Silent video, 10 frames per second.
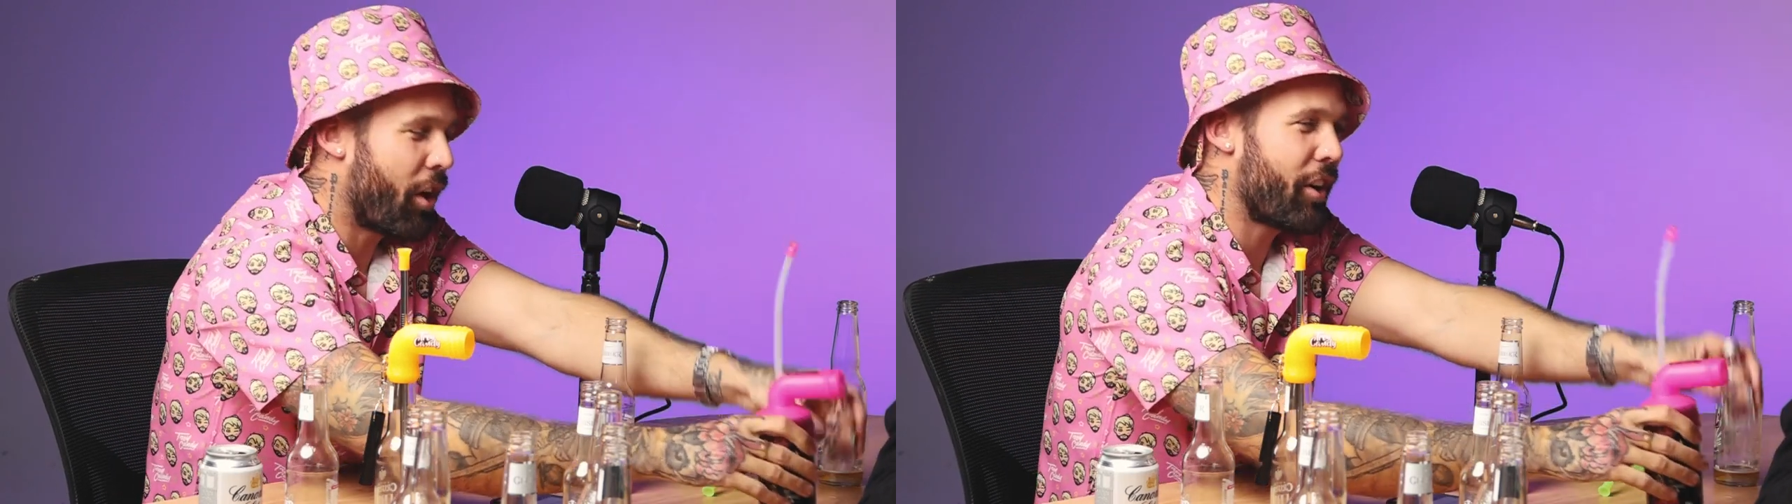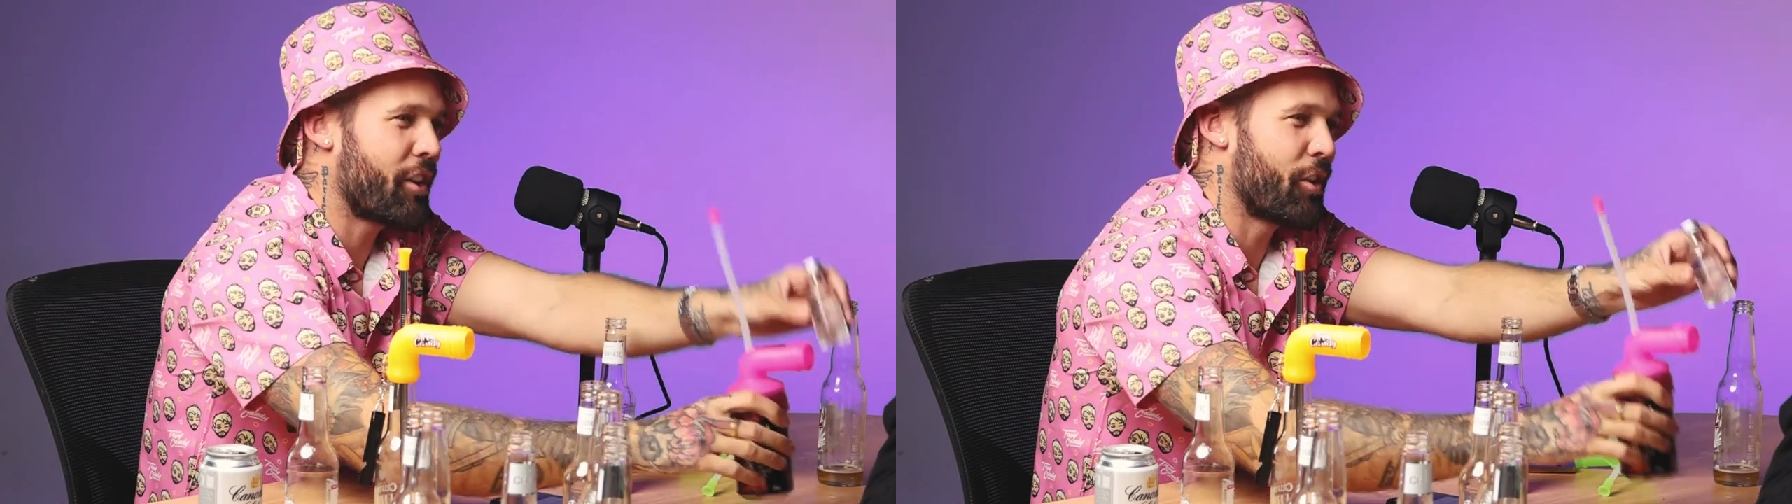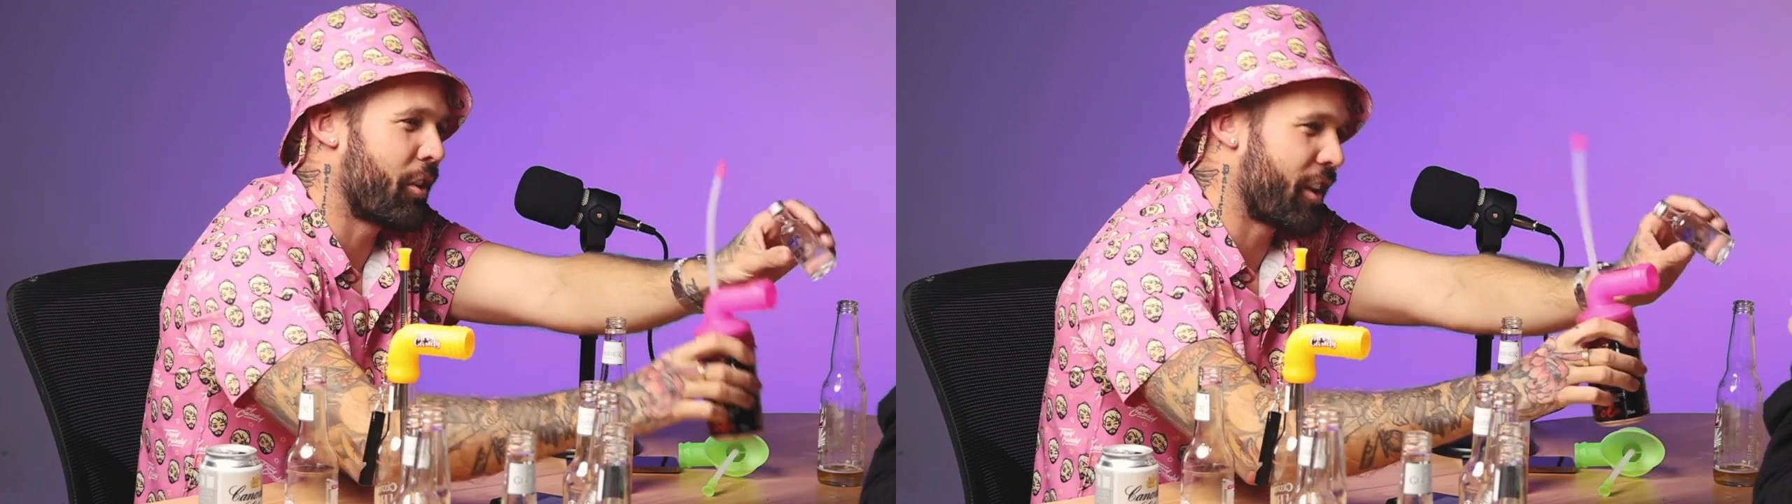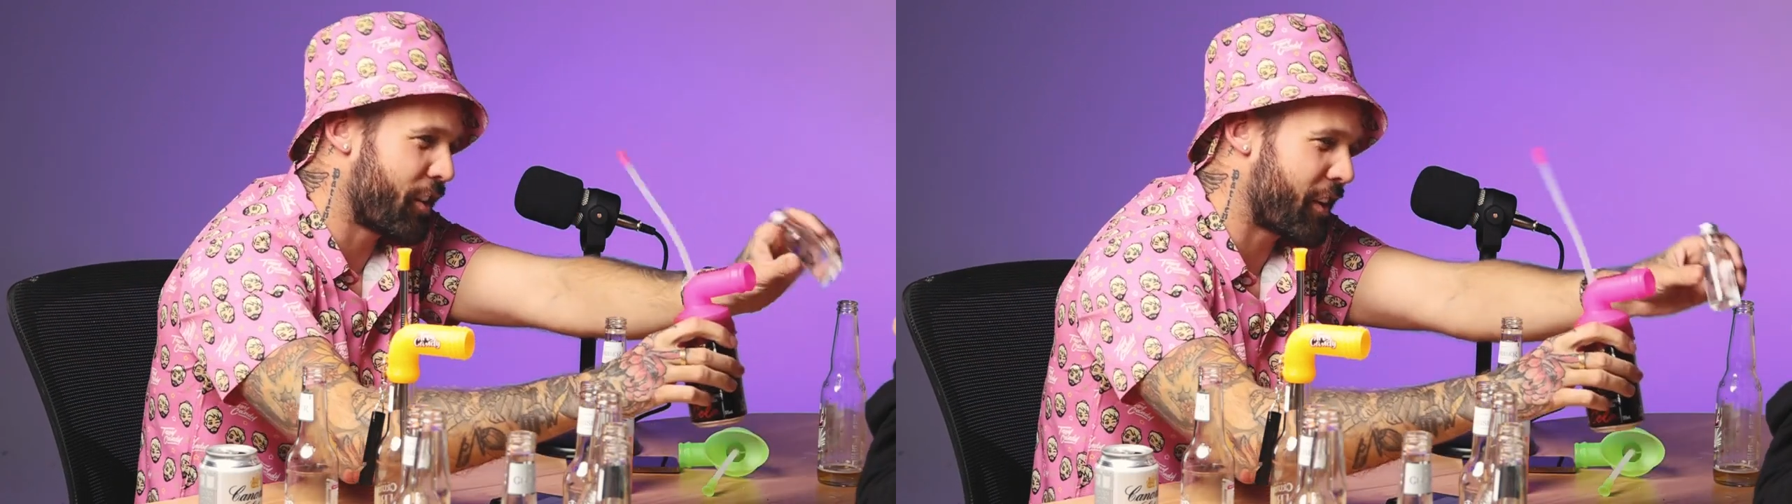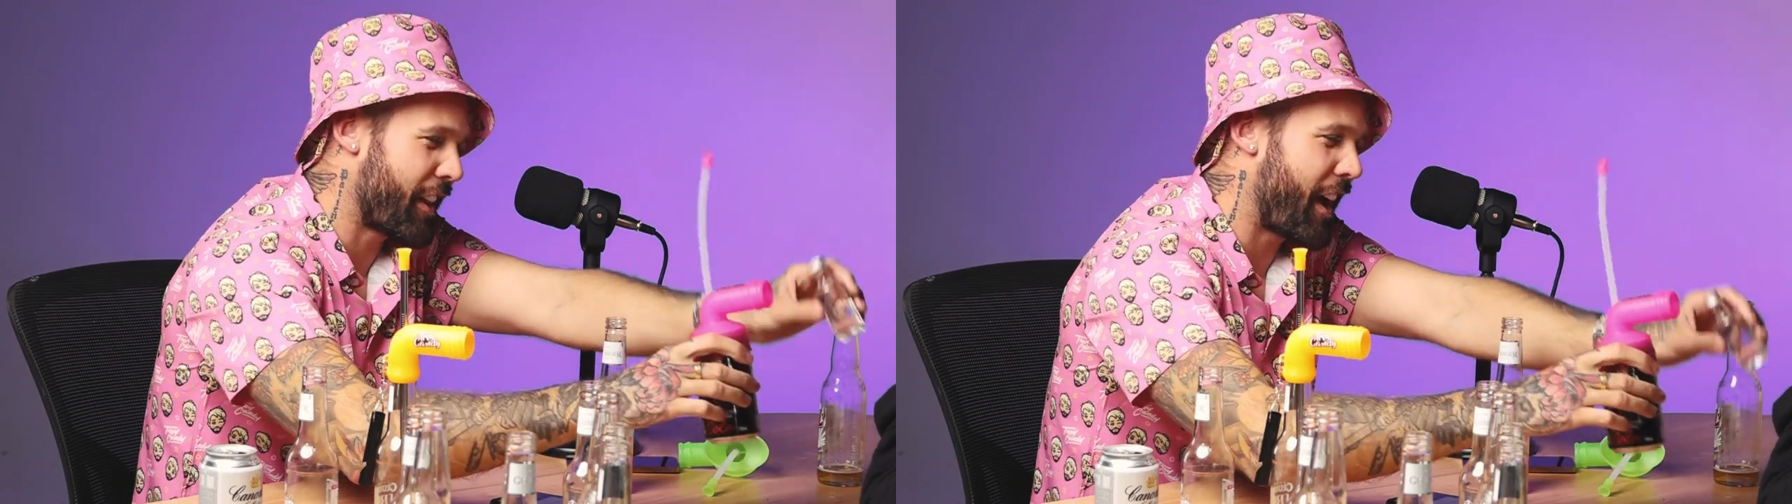Why are you doing it?
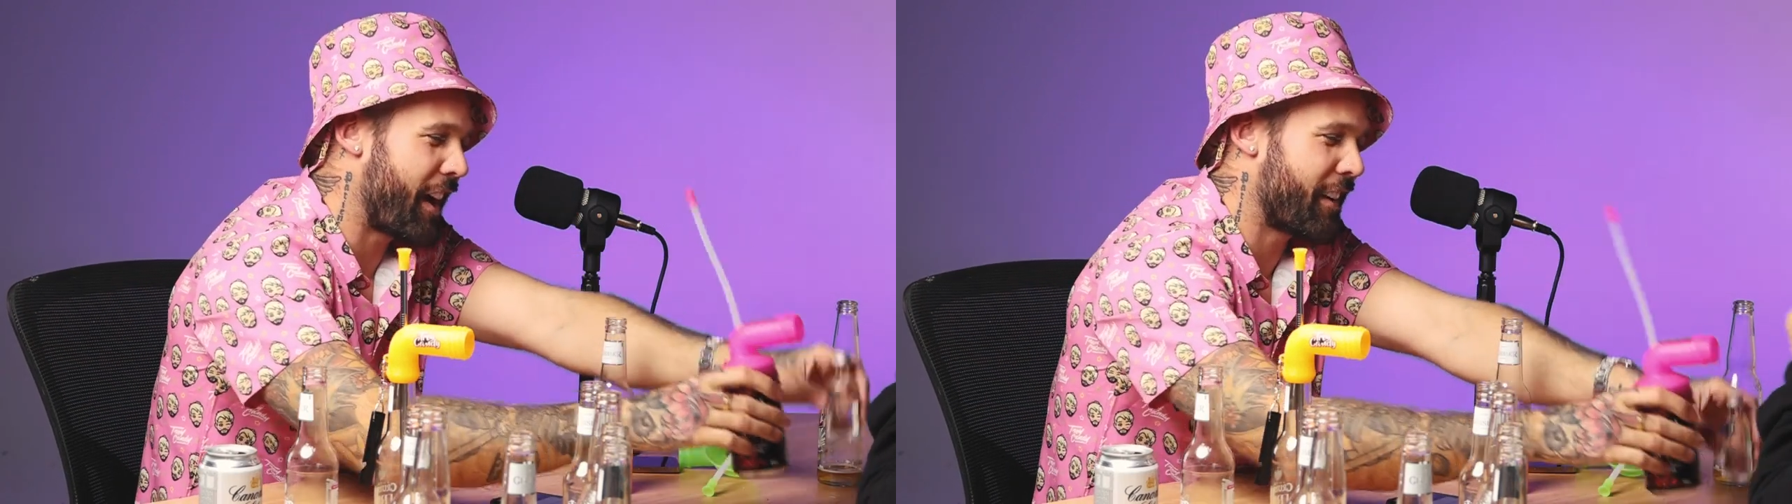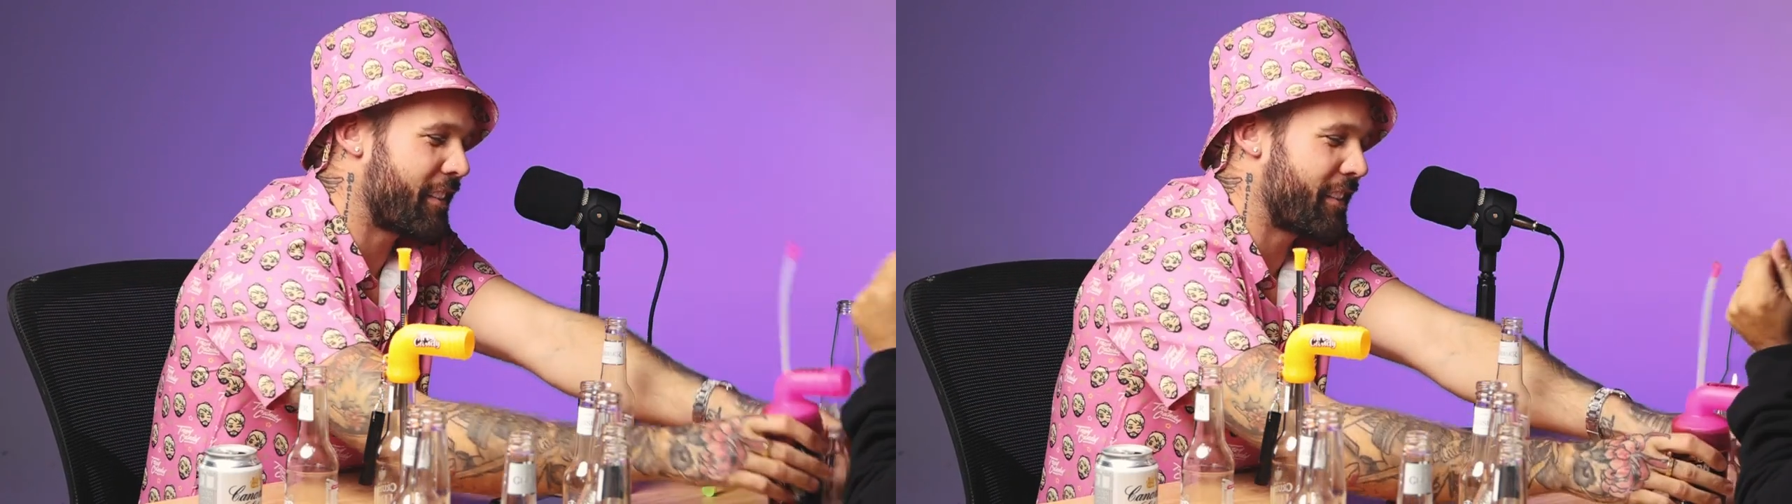Look at that.